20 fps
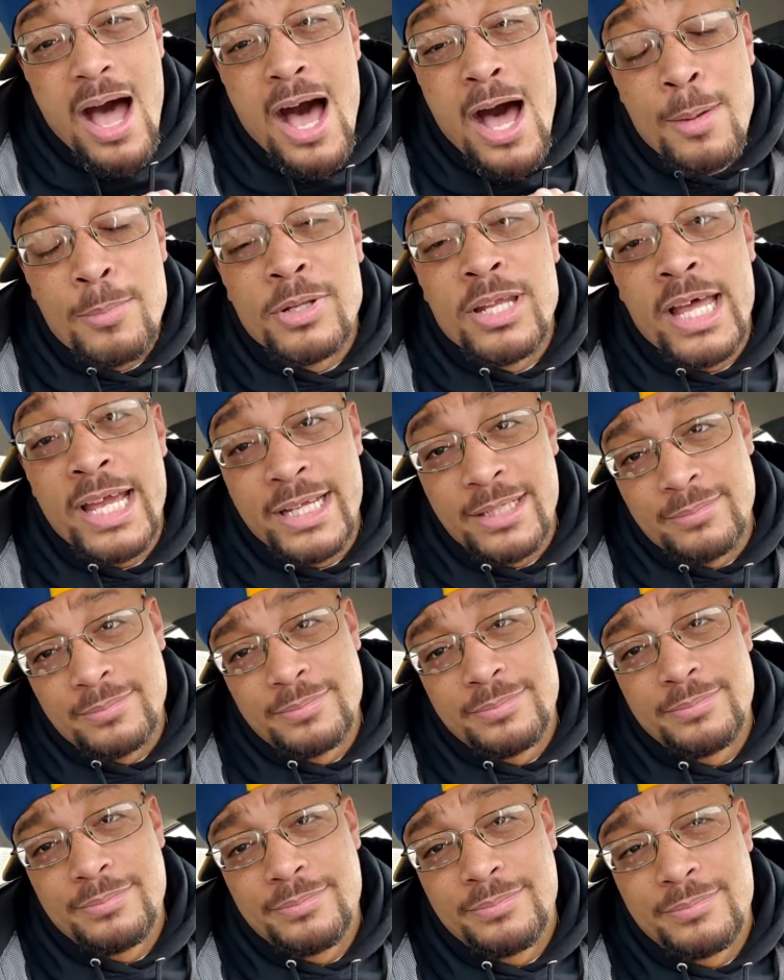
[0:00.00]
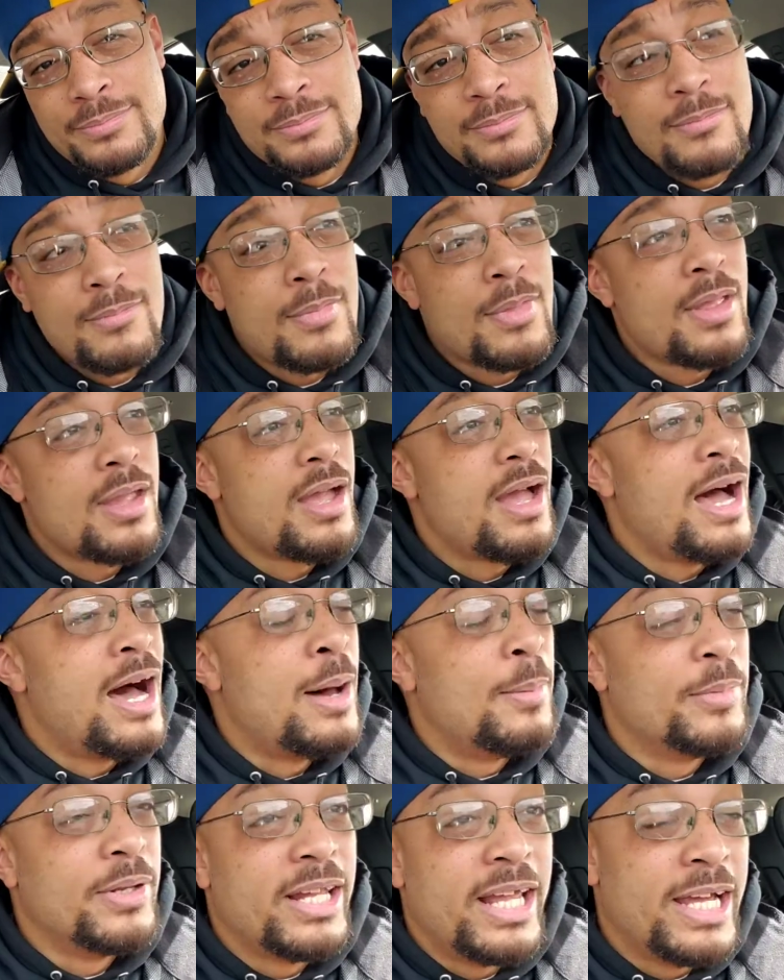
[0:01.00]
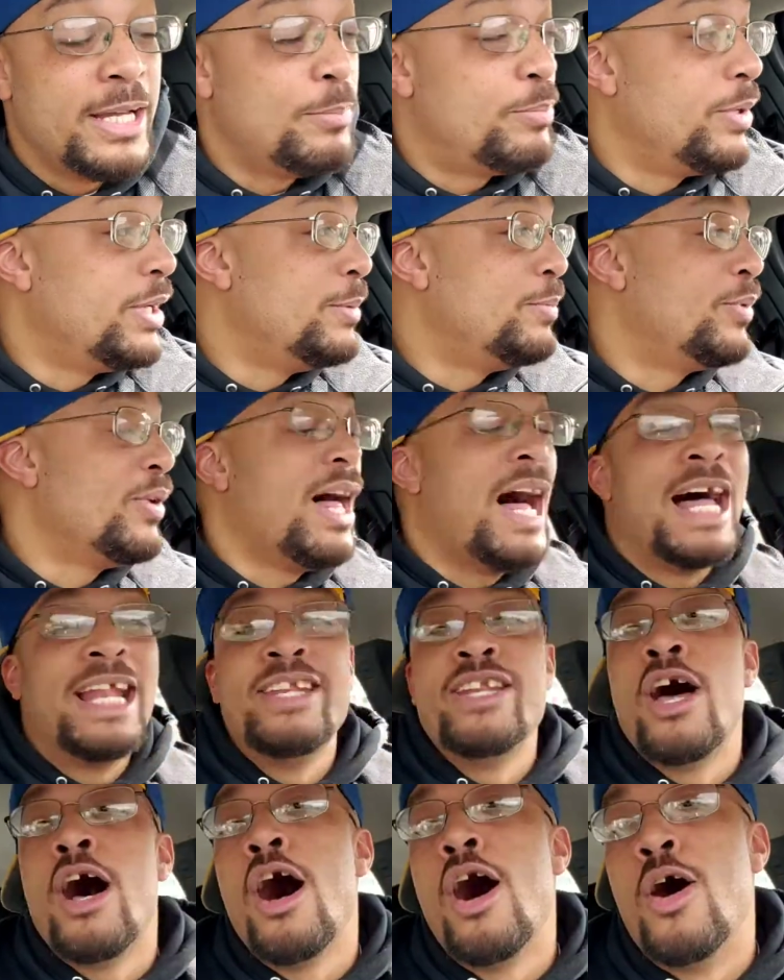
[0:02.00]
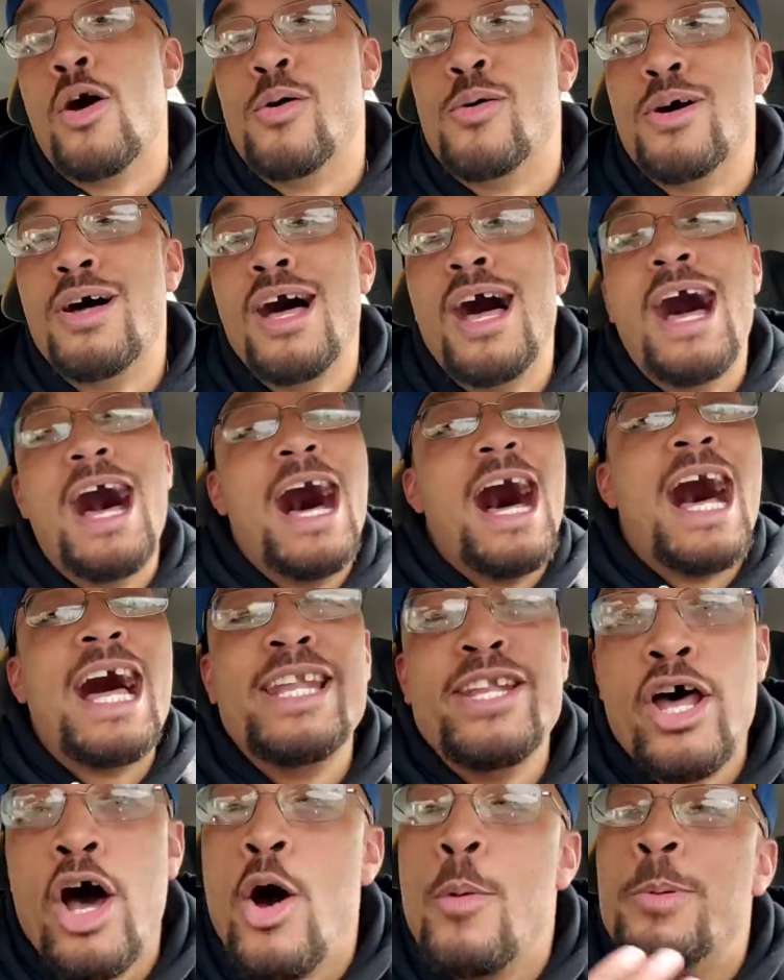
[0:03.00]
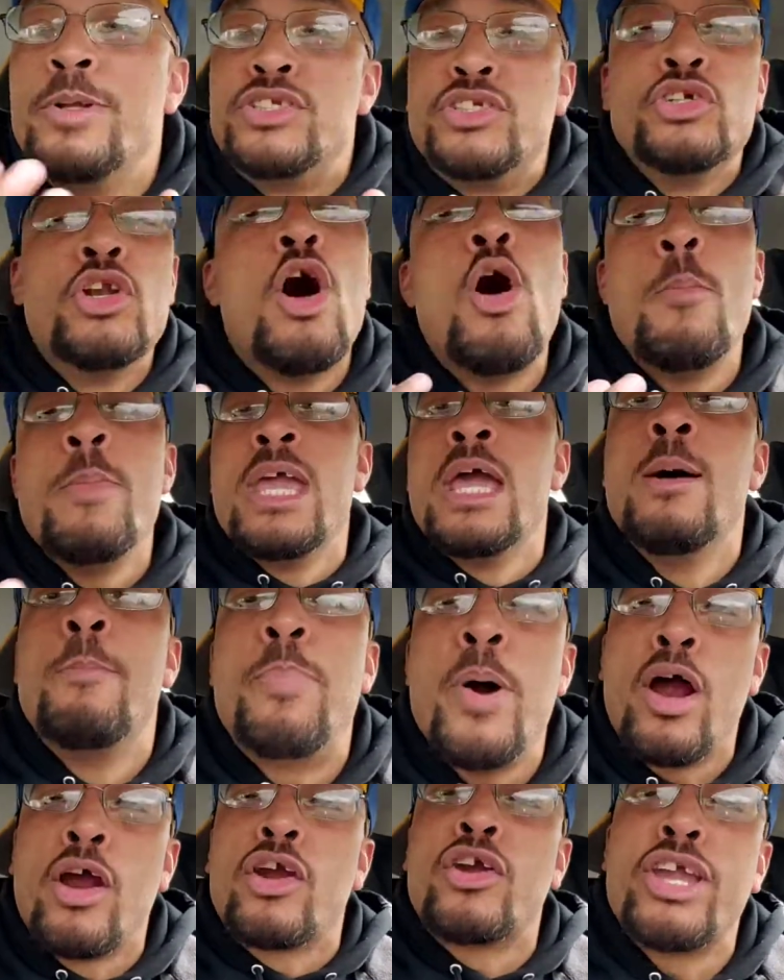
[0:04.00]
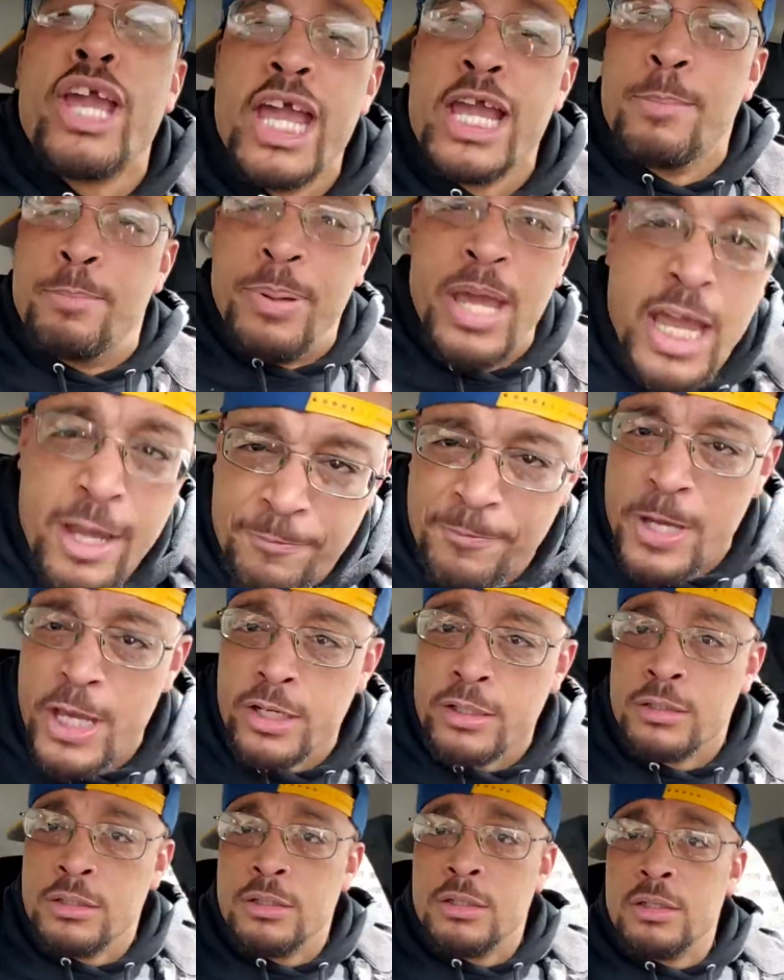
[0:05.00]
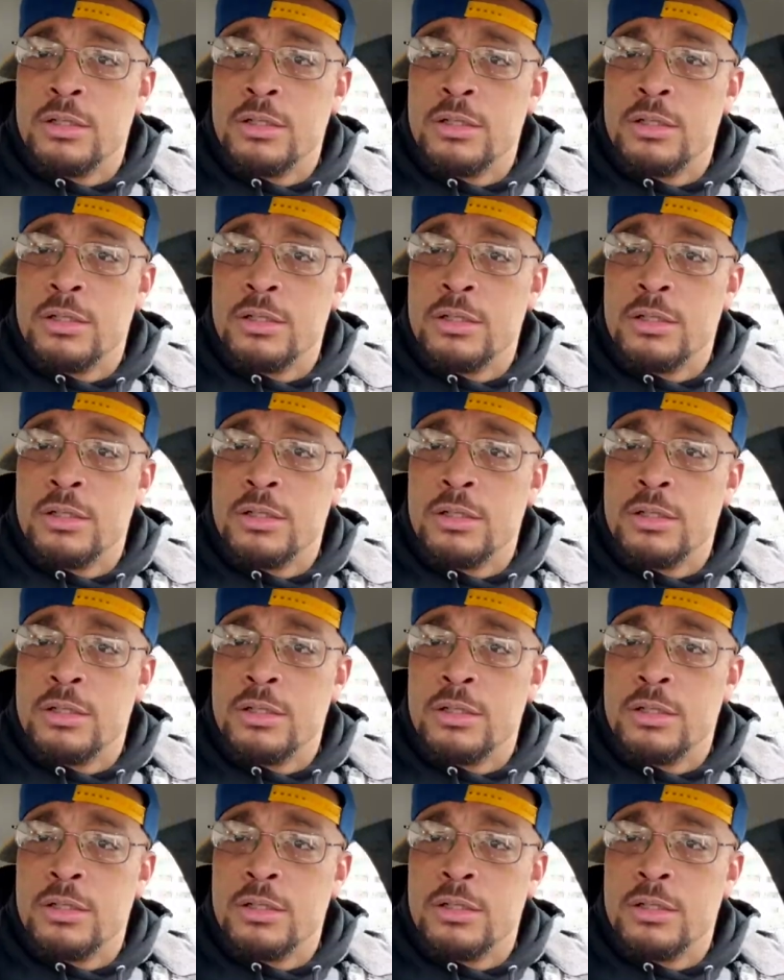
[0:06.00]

I'm late. I'm late, people. I know. I know, but you know me and Burger King beefing?